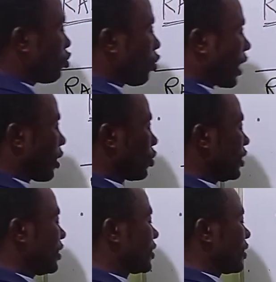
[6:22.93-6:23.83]
to
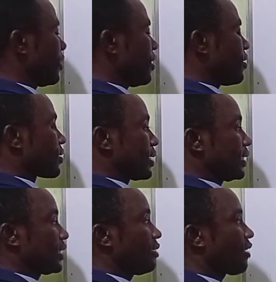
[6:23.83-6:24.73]
calculate
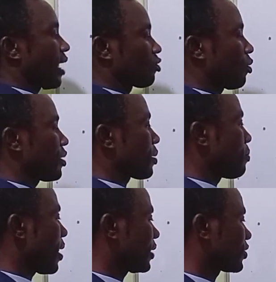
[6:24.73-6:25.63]
relative atomic
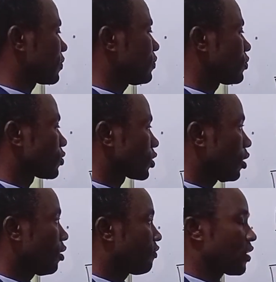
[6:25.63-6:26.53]
mass
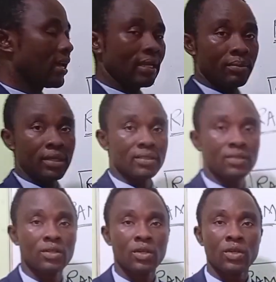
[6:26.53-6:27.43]
of elements.